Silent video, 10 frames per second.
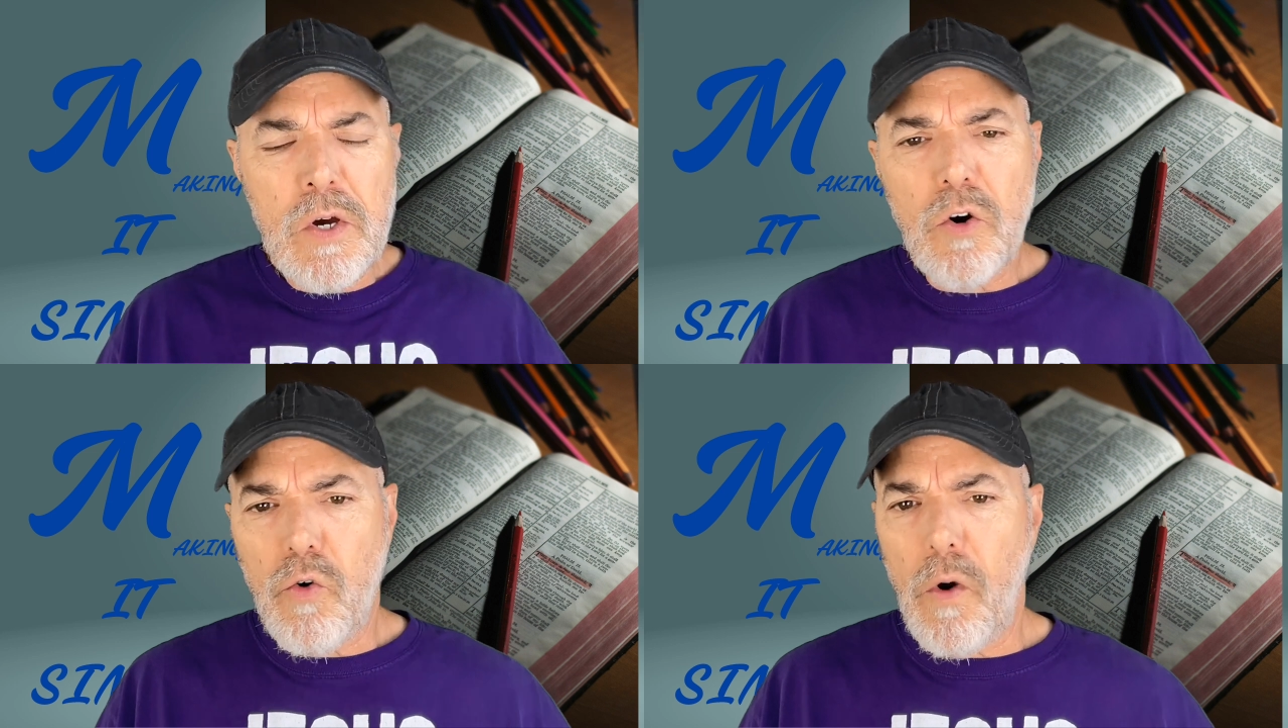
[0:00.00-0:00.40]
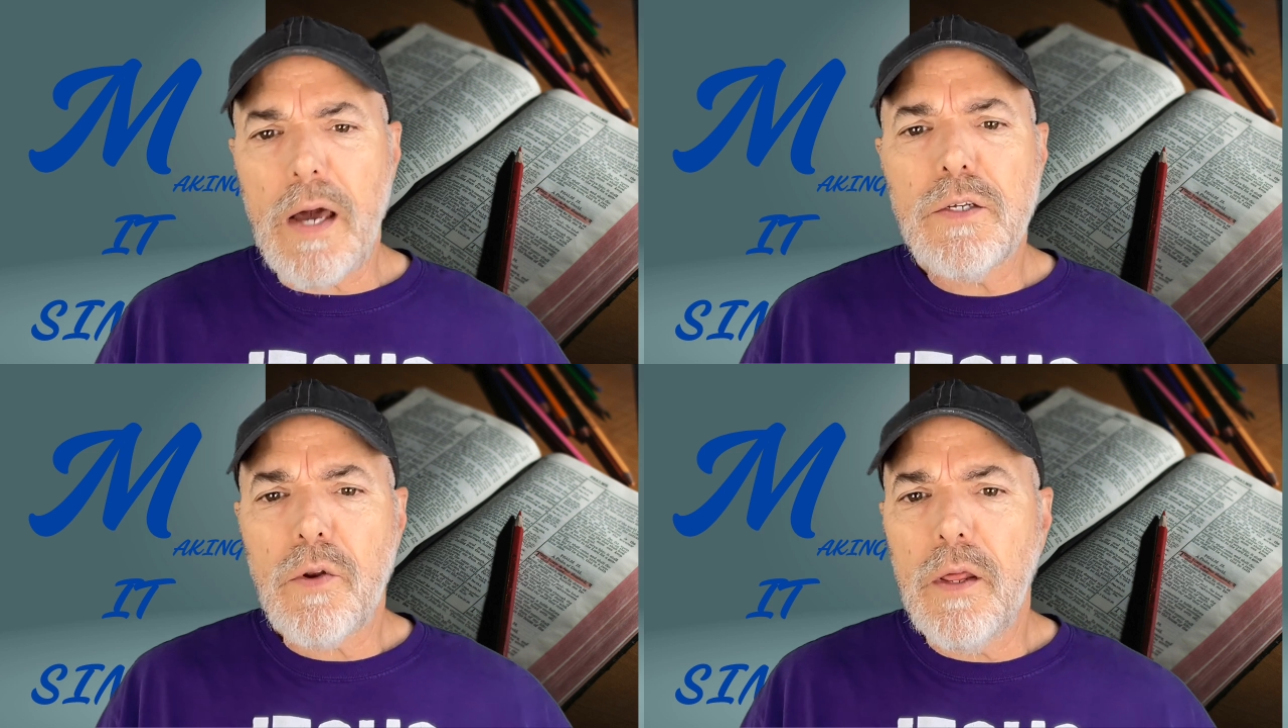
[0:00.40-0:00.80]

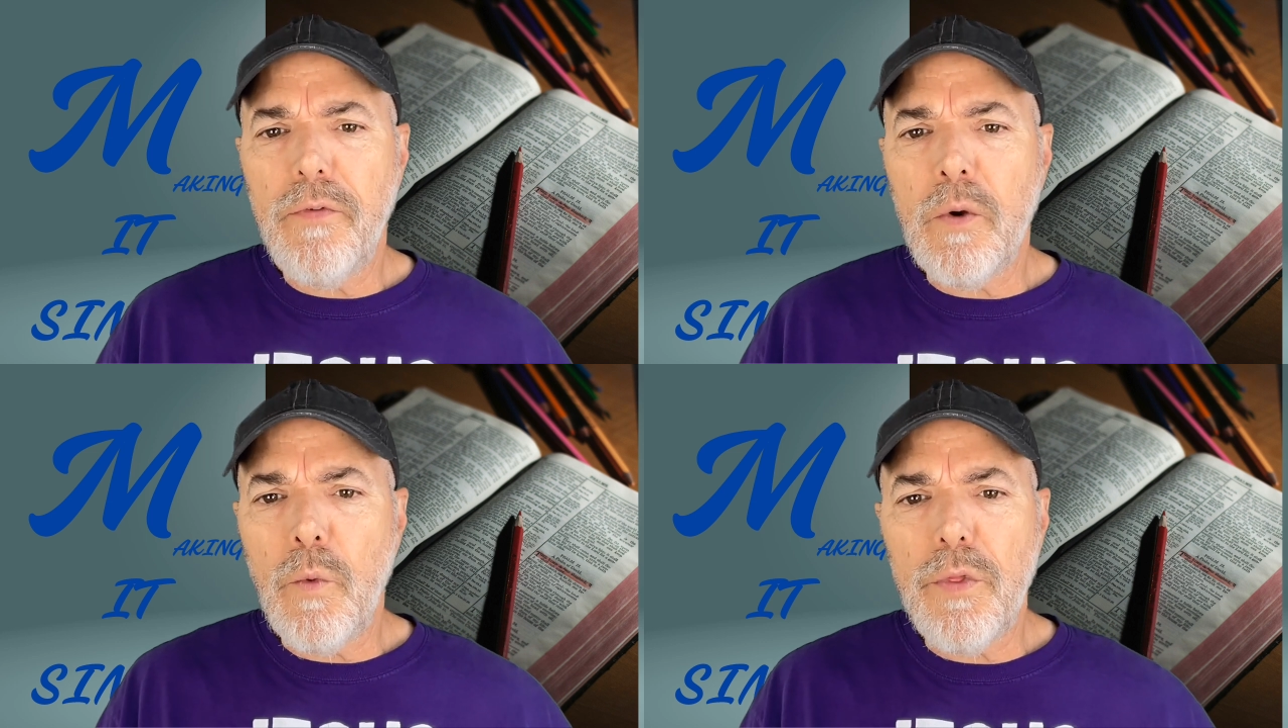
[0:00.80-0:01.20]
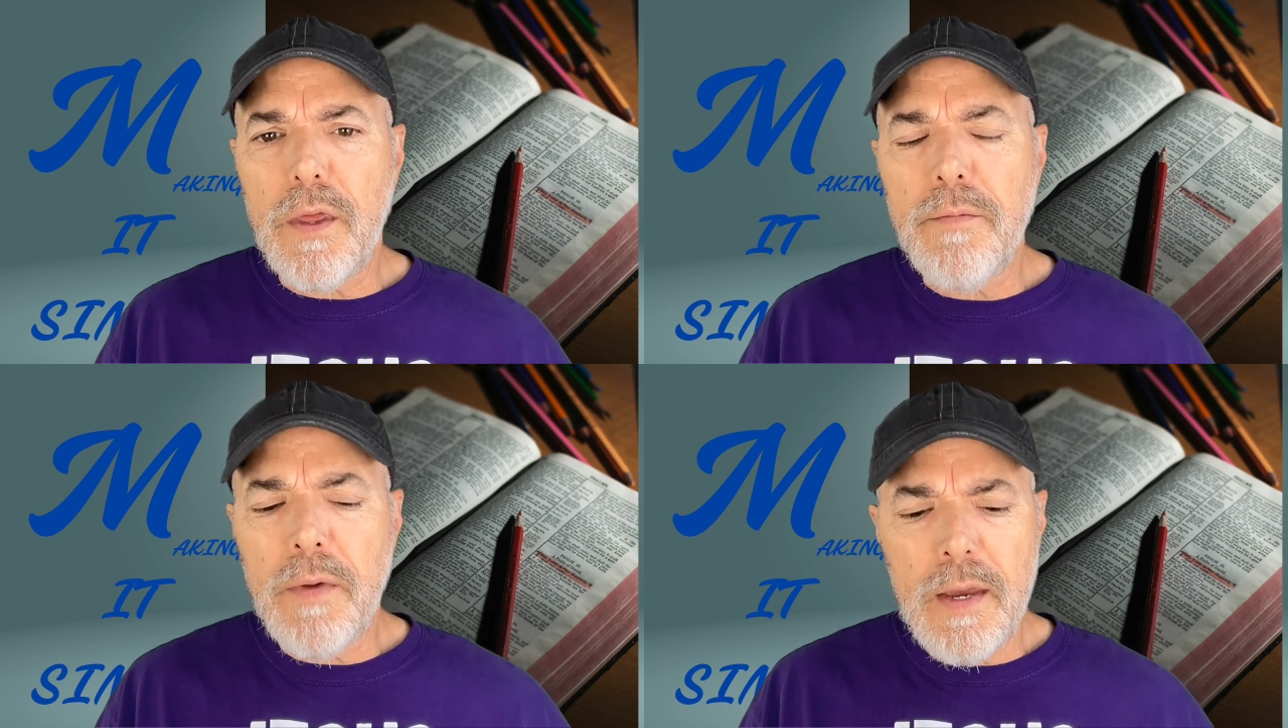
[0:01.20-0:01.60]
Christ living
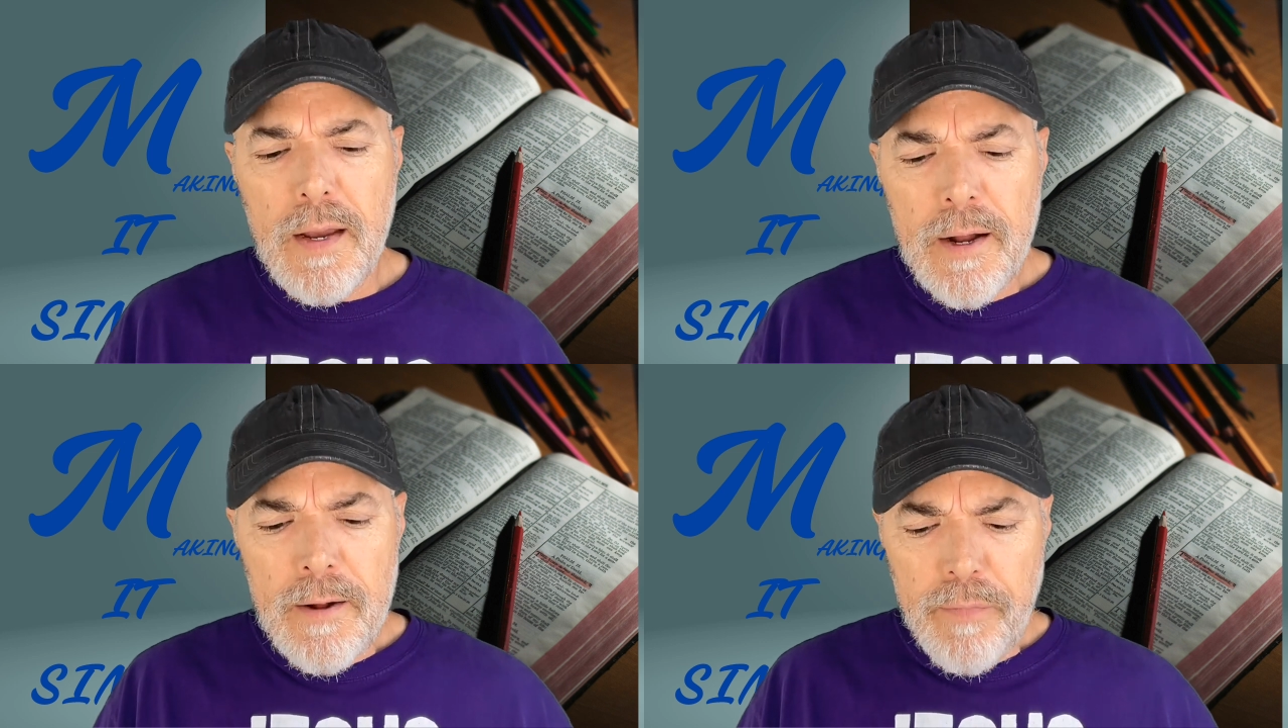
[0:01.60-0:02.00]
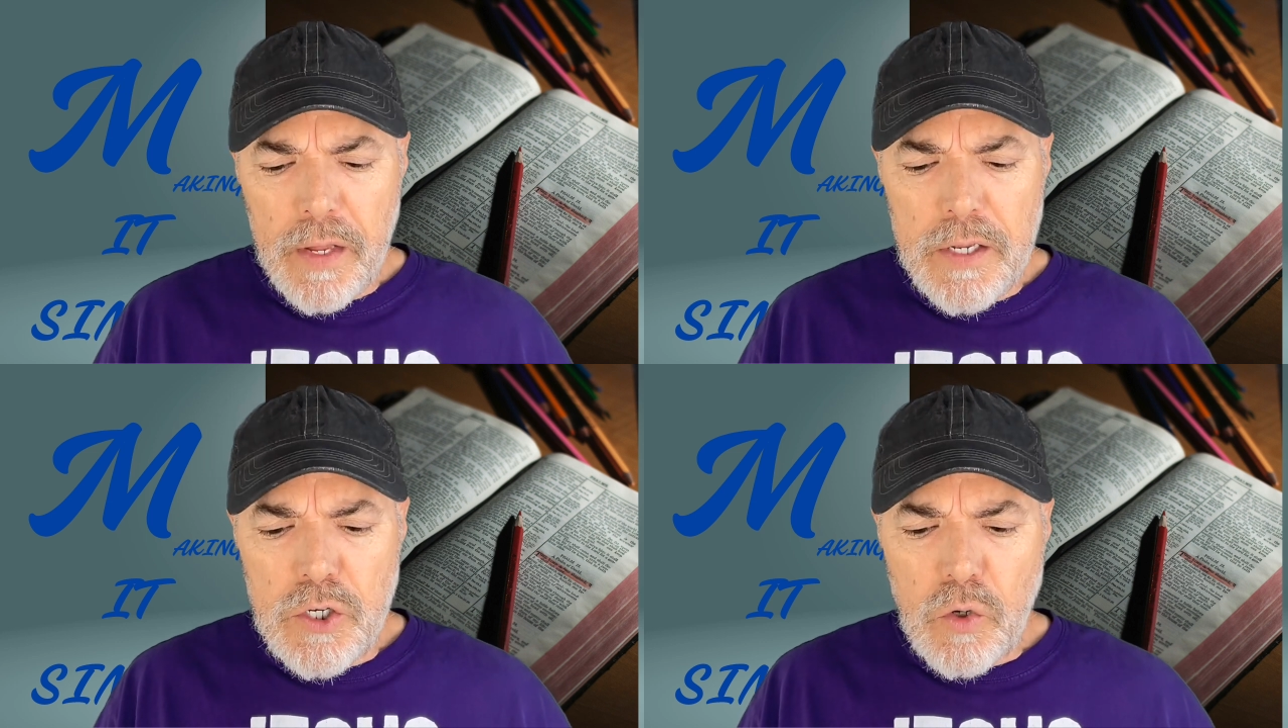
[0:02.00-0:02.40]
within me
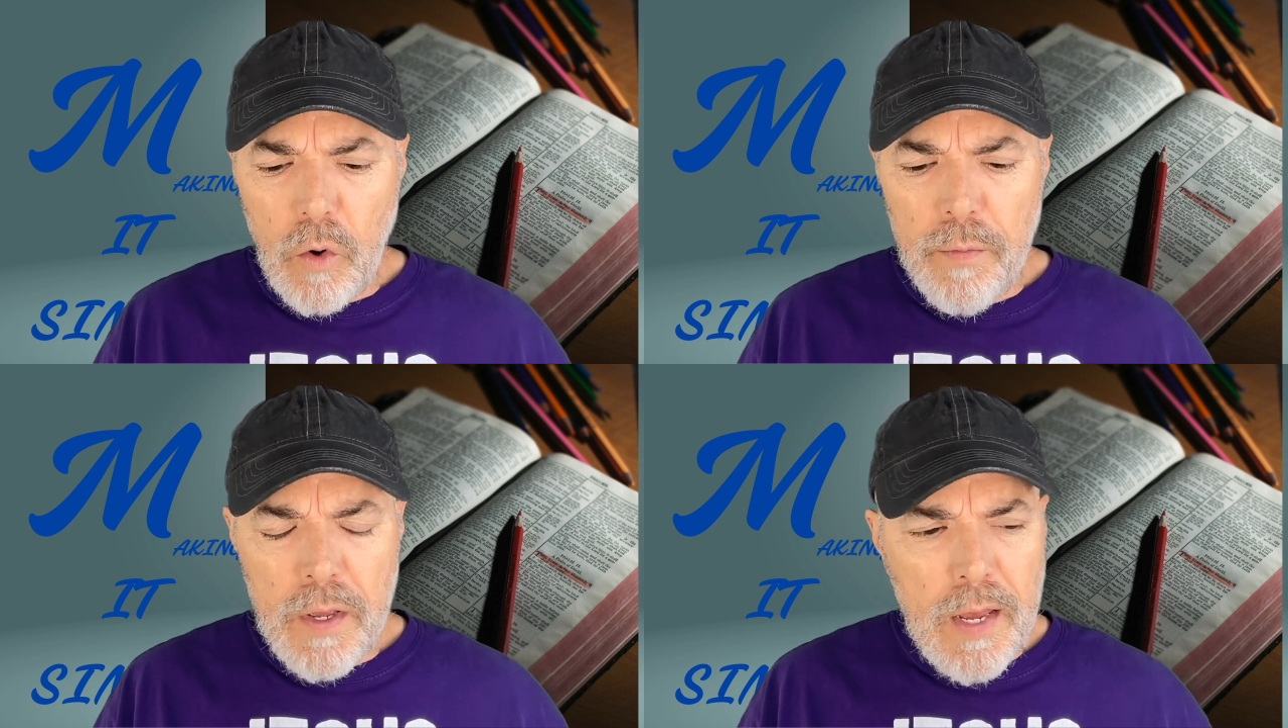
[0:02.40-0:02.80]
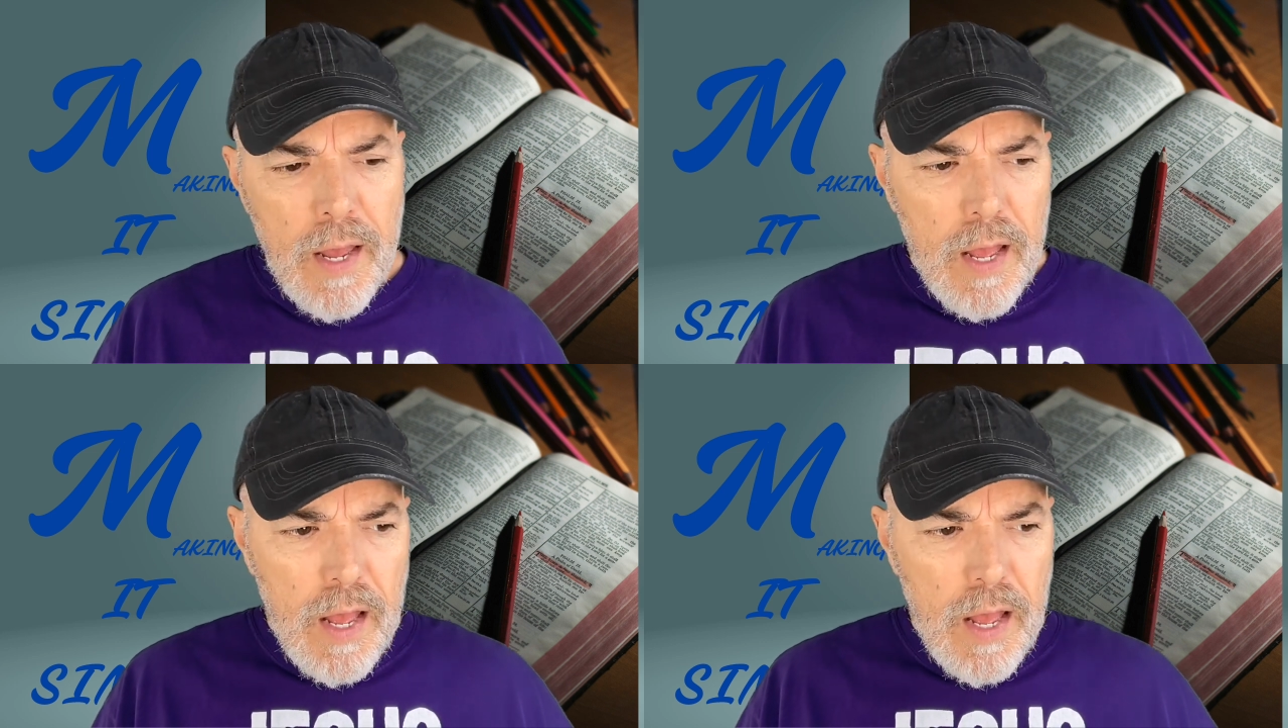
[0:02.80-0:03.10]
and he's showing me